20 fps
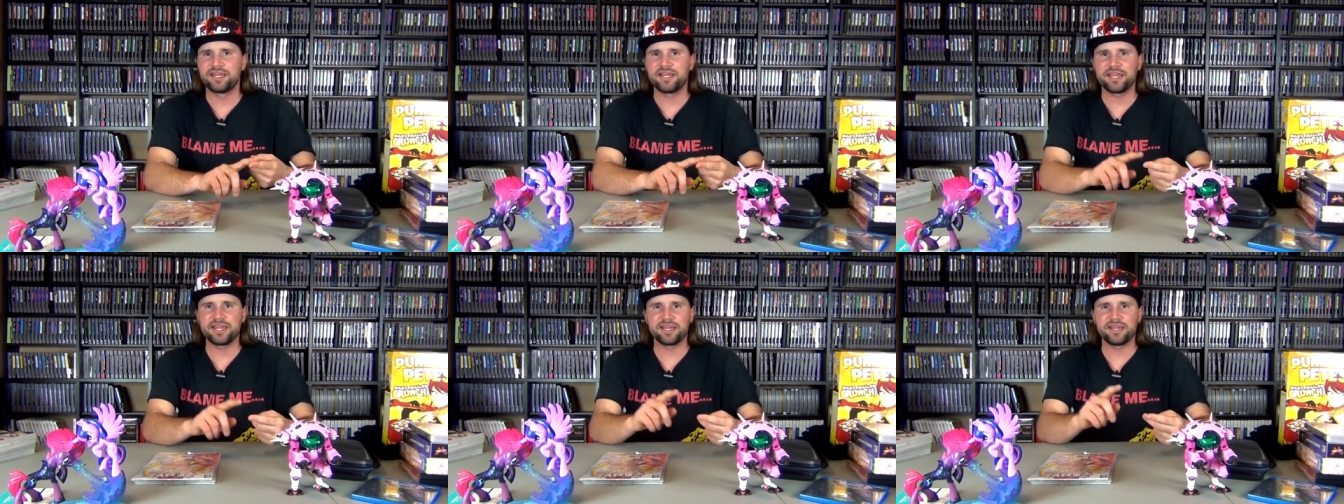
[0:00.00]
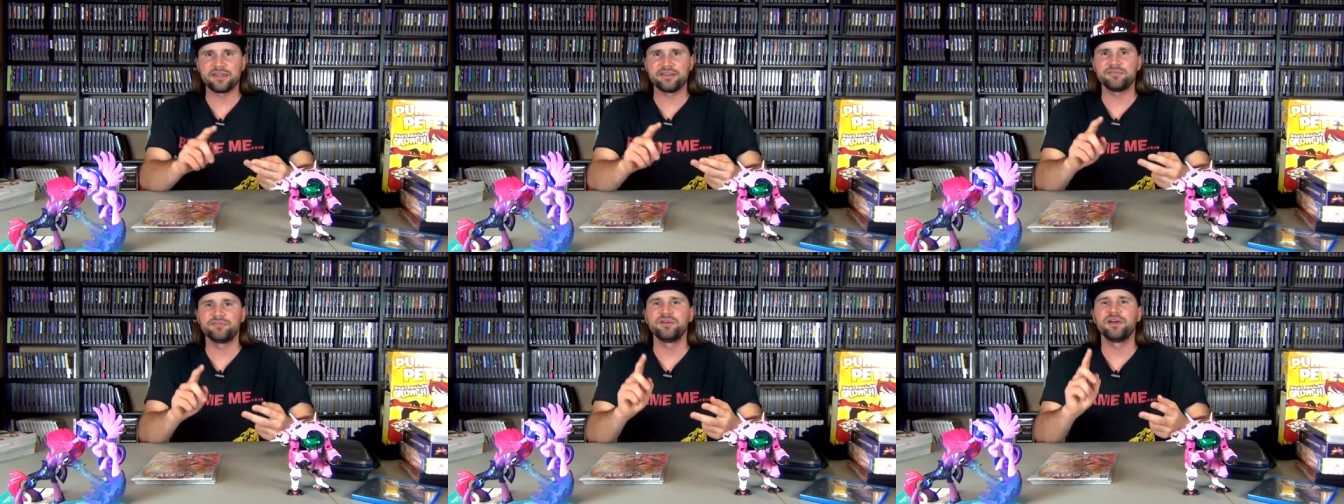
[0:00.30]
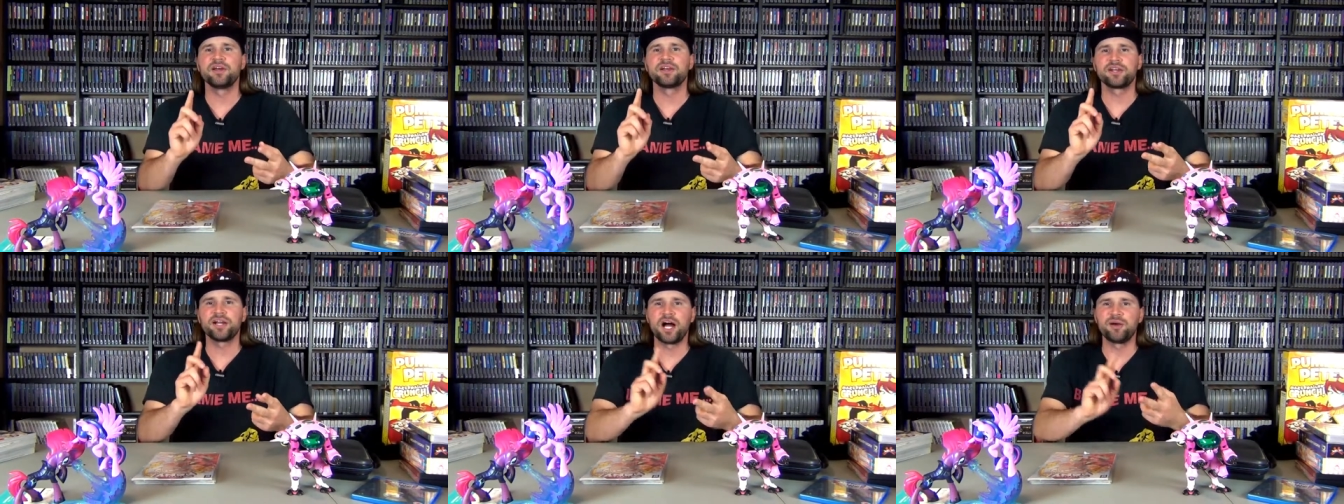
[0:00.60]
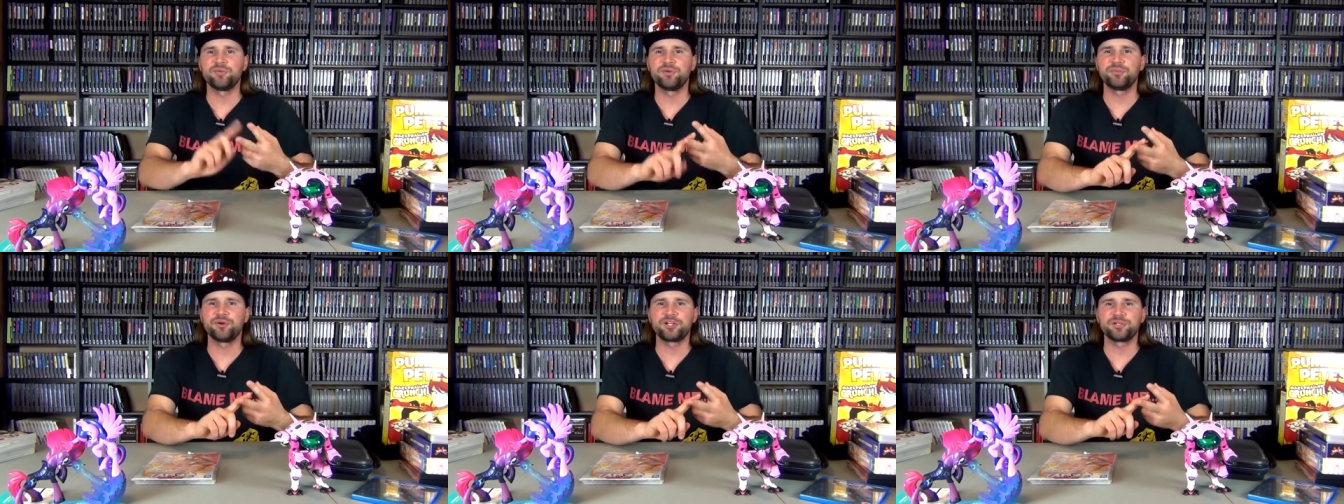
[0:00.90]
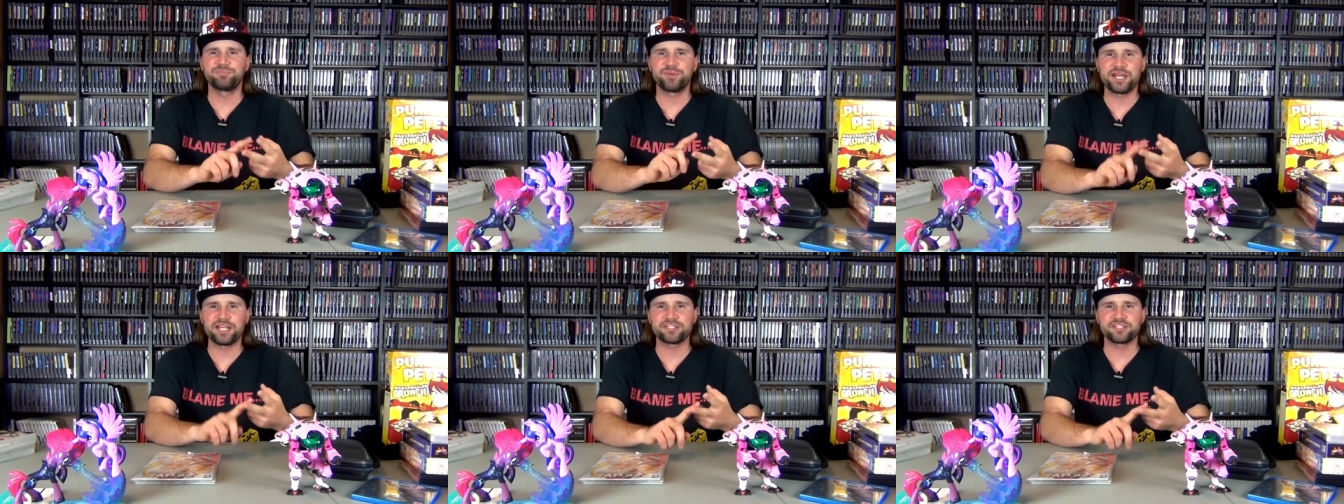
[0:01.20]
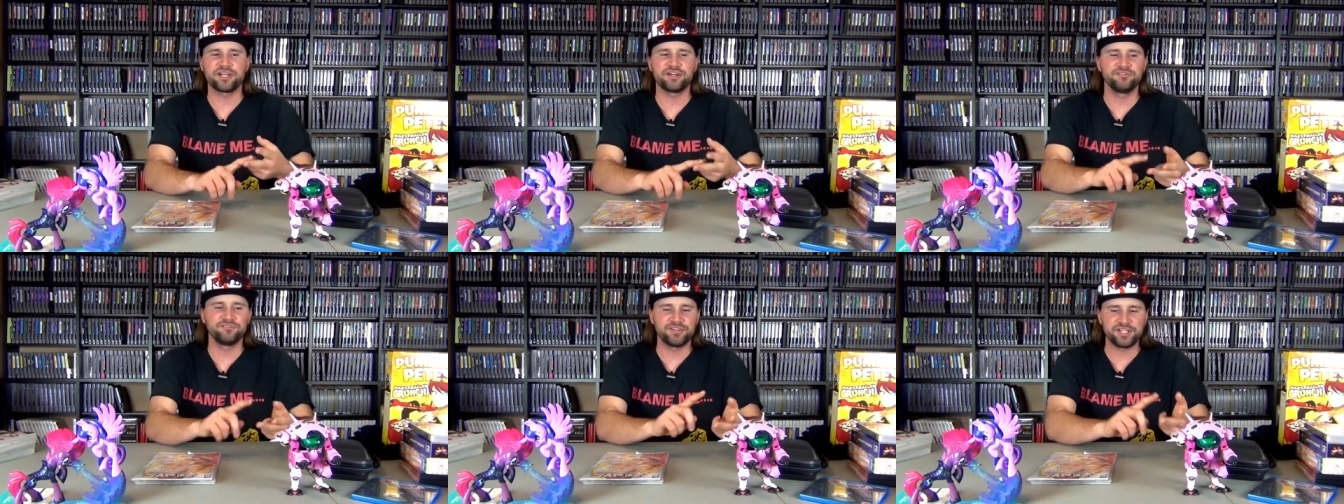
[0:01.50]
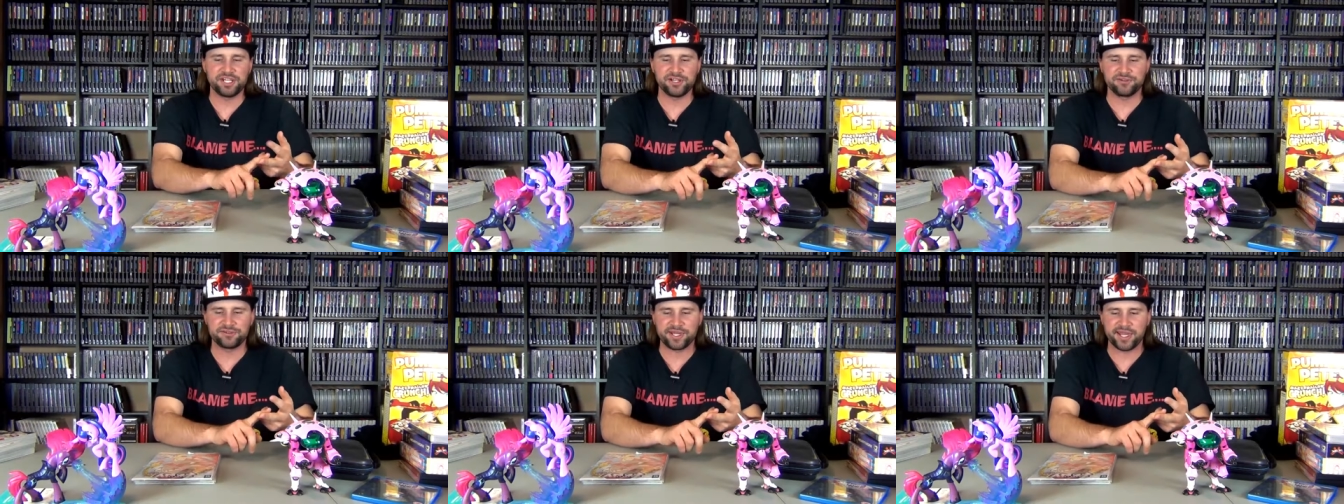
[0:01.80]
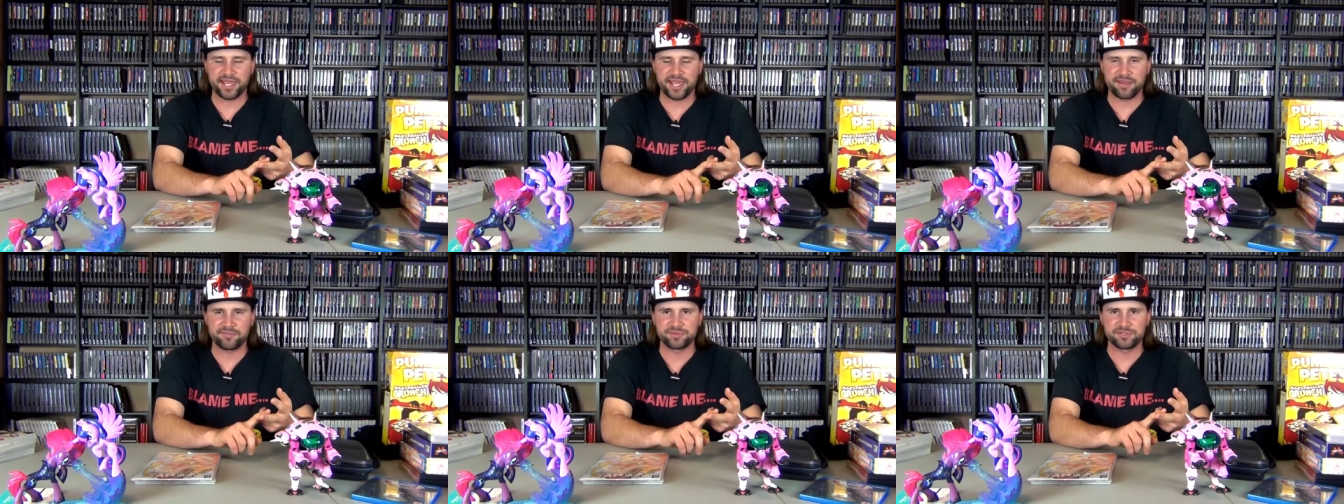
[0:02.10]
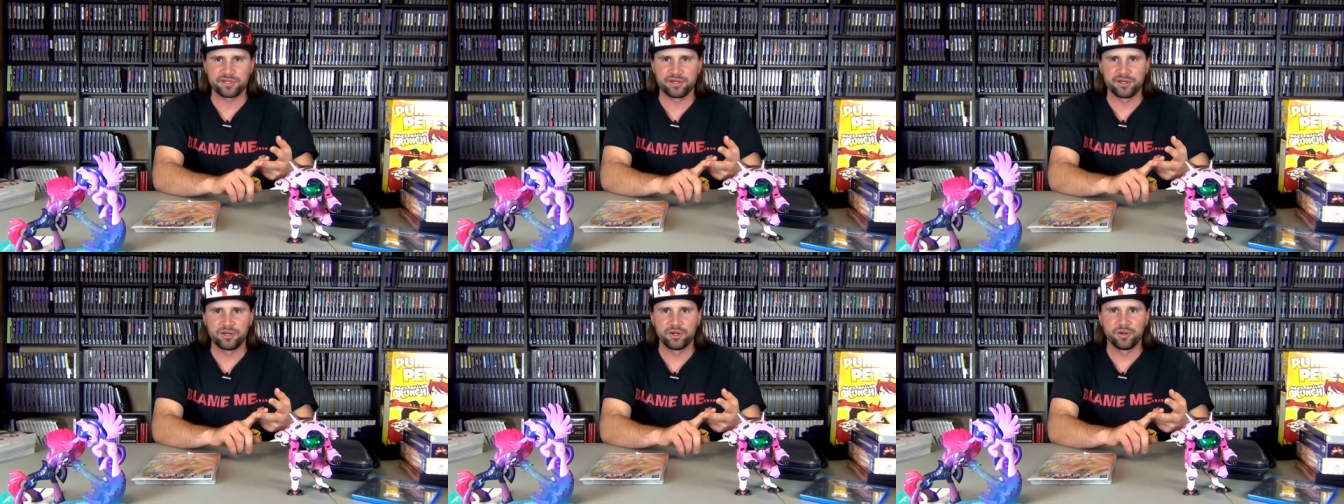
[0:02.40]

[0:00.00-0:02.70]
and comic books based on video games.